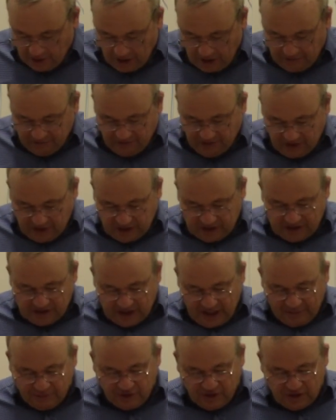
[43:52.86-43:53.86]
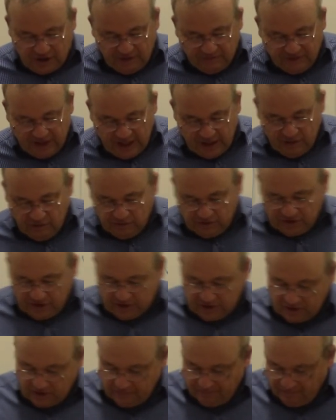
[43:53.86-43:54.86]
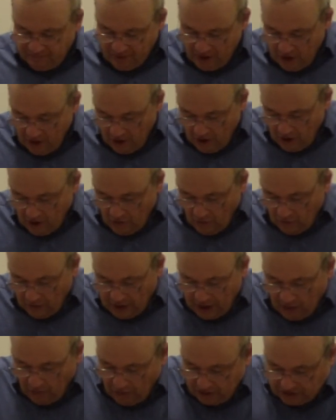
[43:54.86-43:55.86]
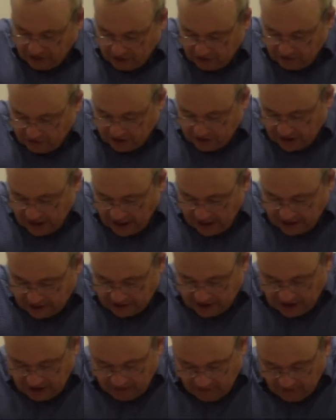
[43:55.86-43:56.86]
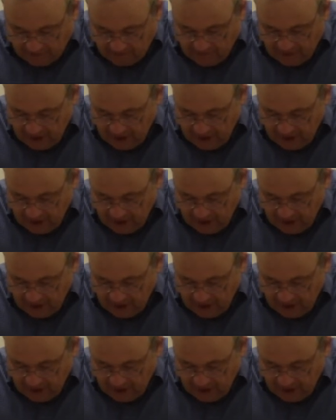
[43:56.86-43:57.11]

of the conception of that new system, what I want to do tonight is give a